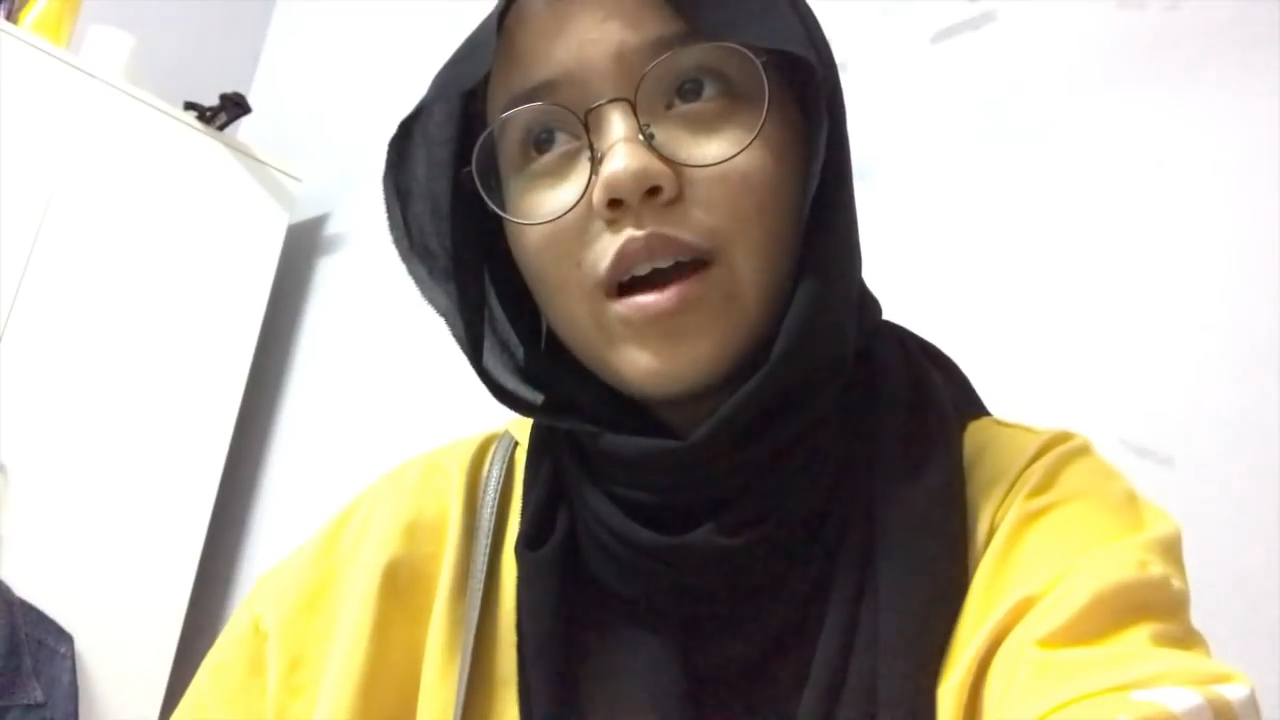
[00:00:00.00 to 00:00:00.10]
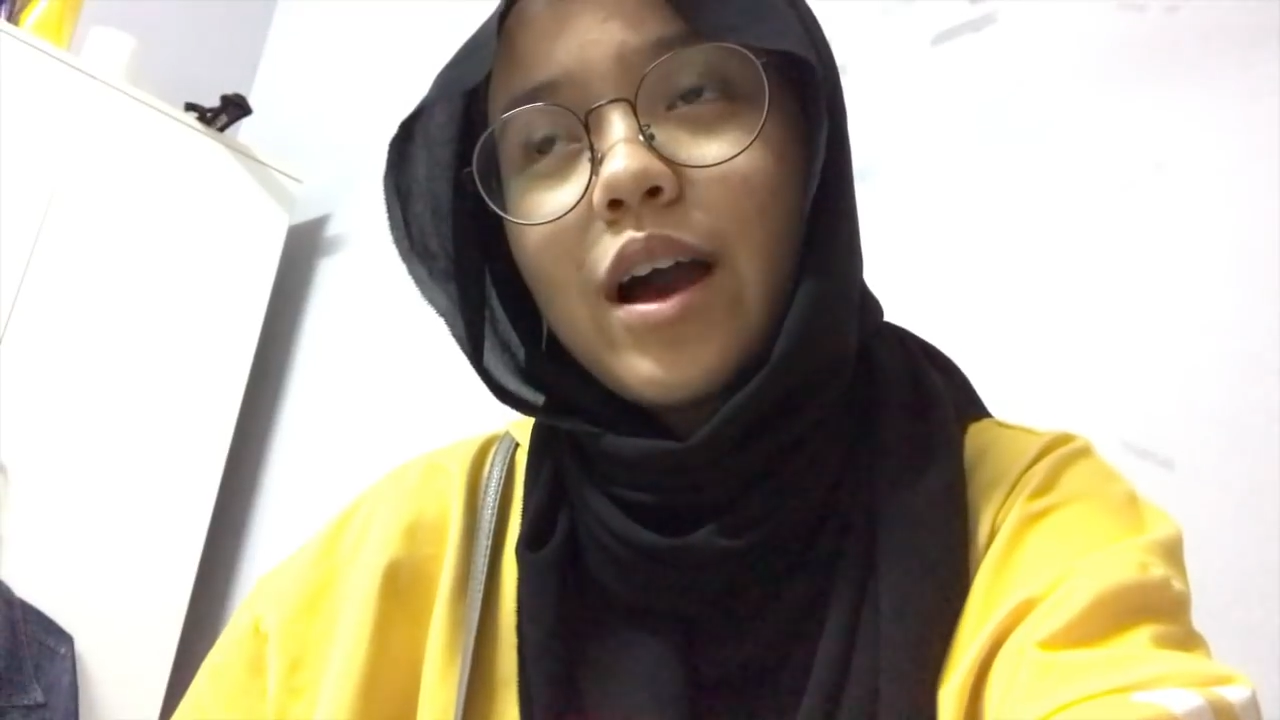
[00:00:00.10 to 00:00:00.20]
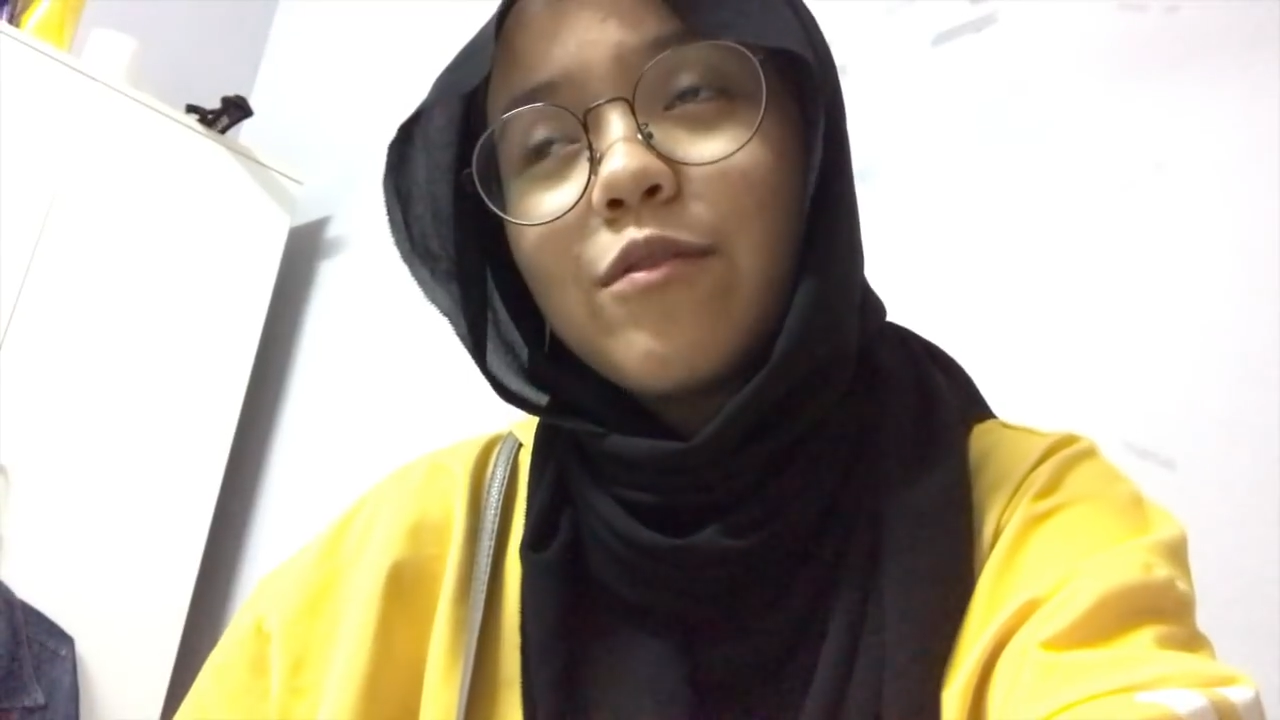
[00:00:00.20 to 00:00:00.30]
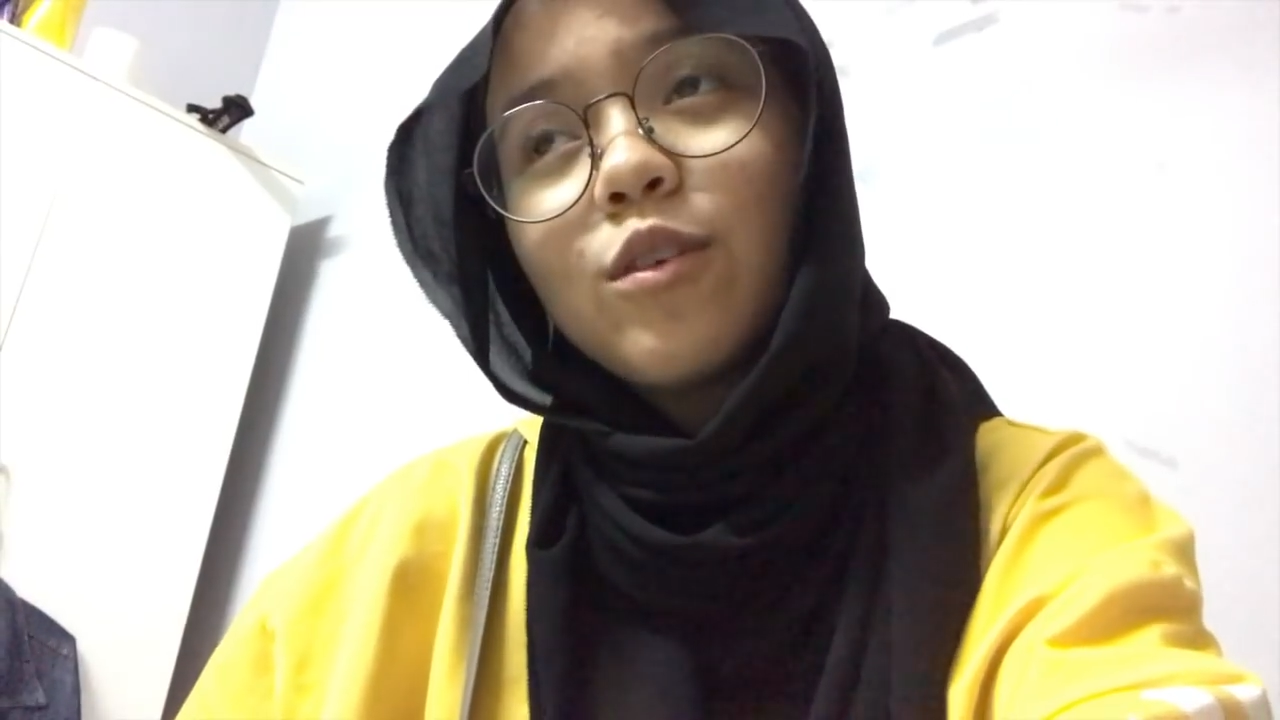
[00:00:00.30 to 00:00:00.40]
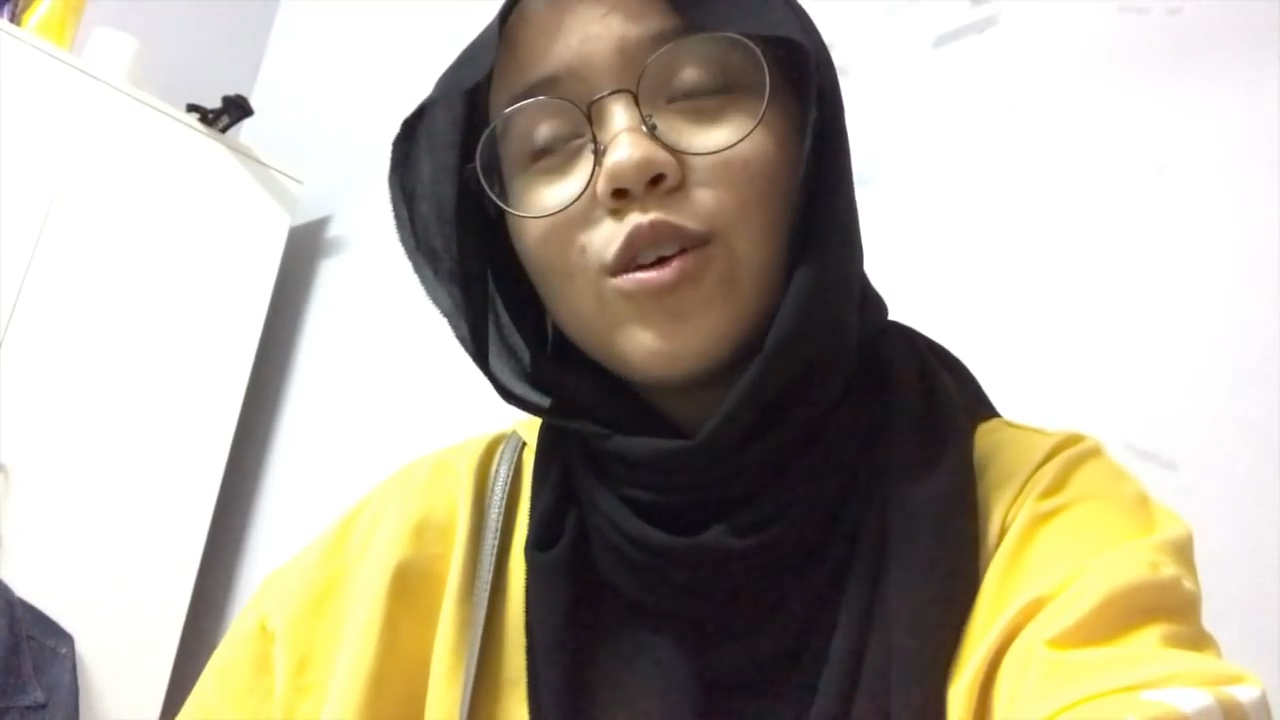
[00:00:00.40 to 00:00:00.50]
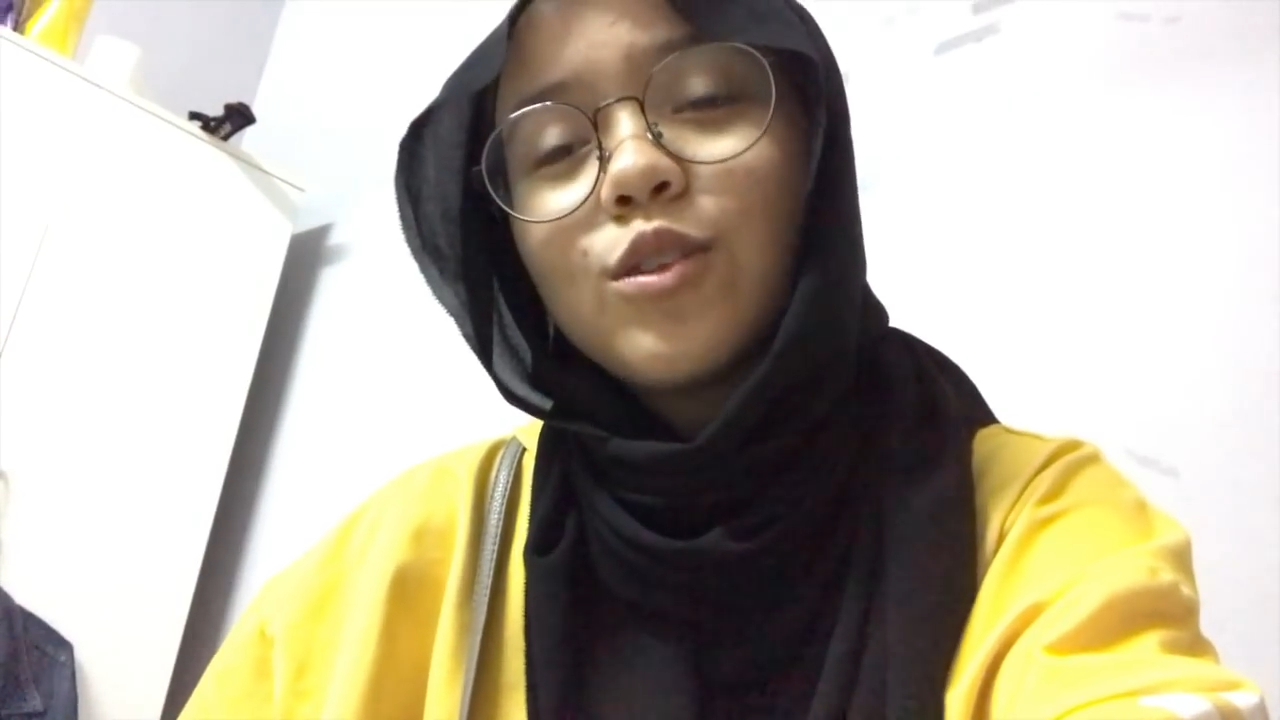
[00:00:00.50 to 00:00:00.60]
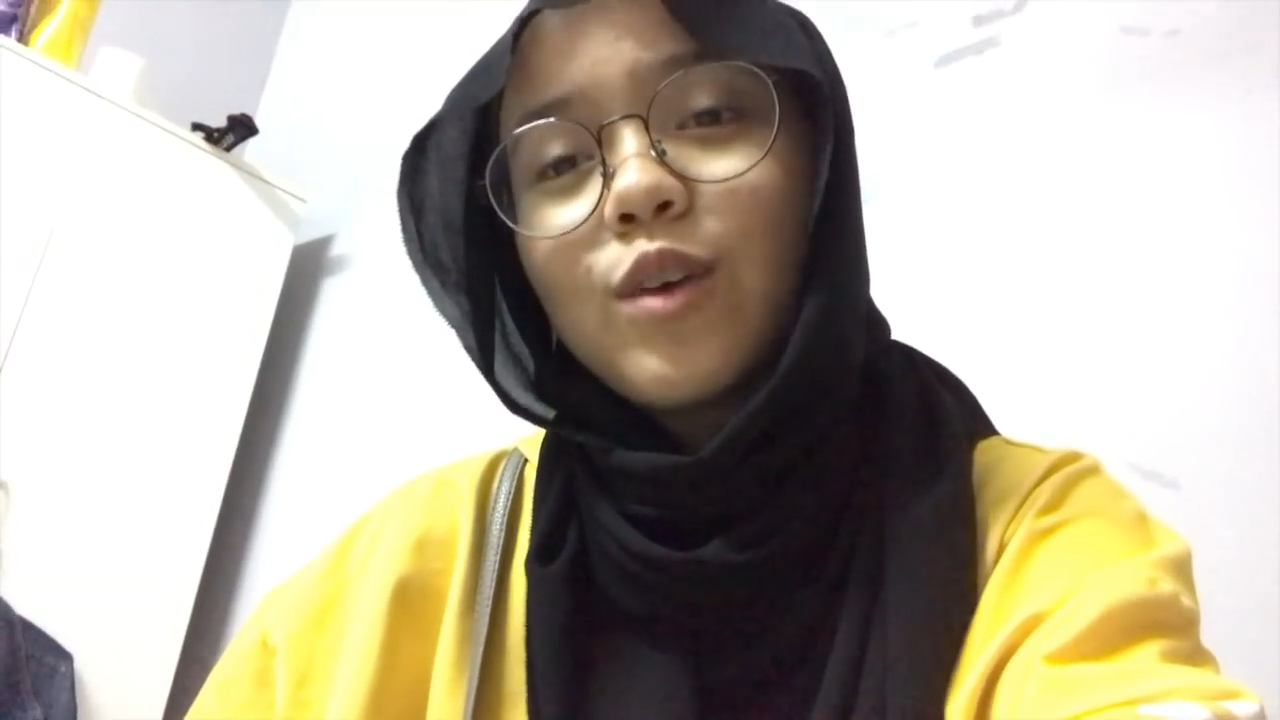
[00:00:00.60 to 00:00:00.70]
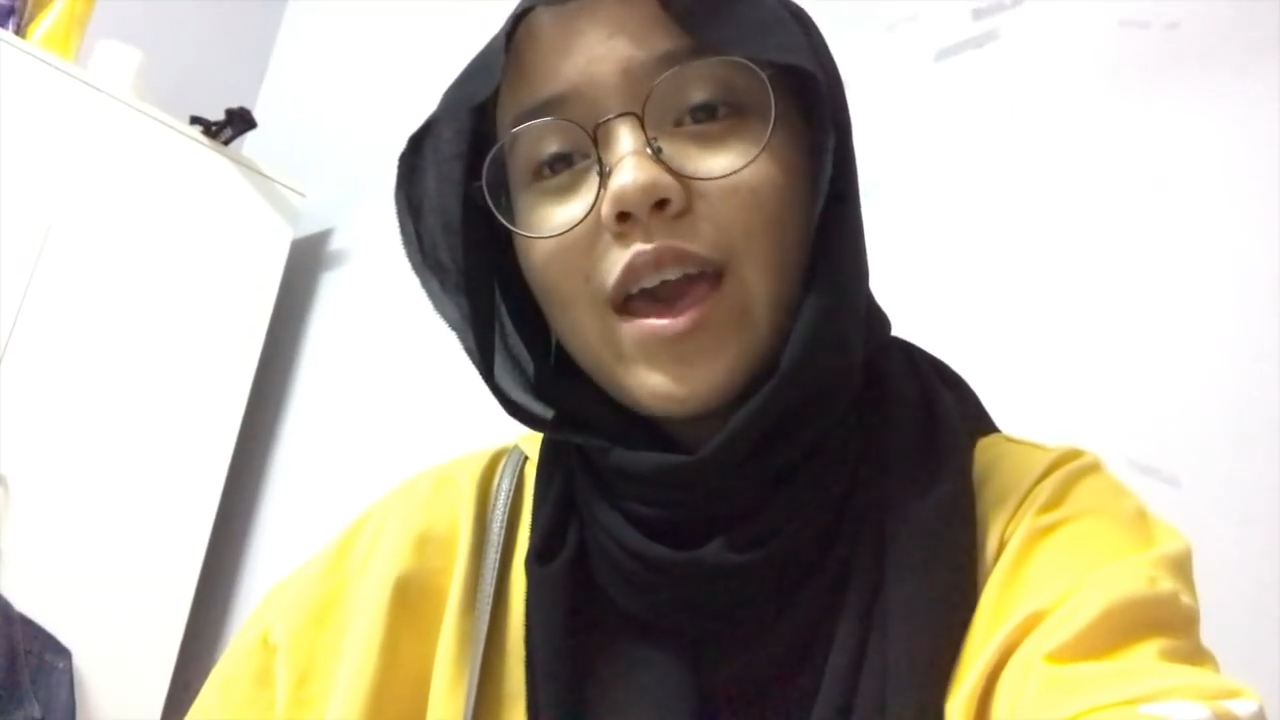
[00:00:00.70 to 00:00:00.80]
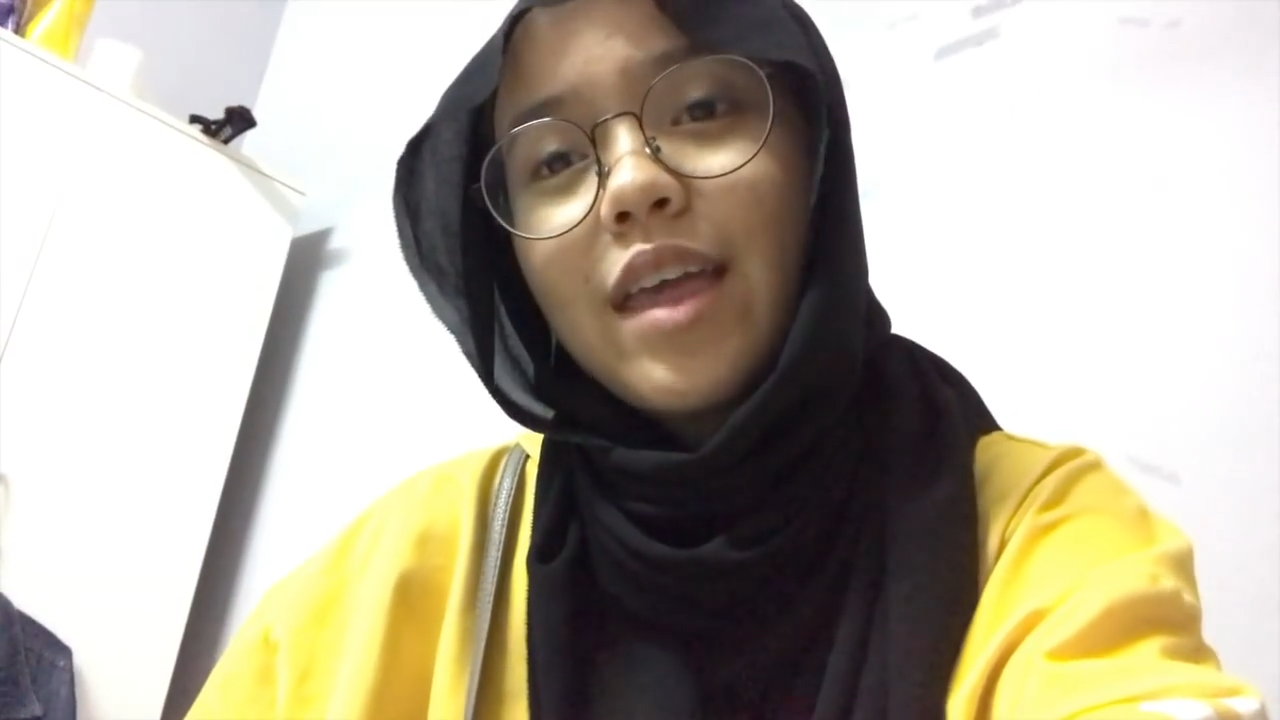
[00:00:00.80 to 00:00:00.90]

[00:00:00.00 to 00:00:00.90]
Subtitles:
I forgot to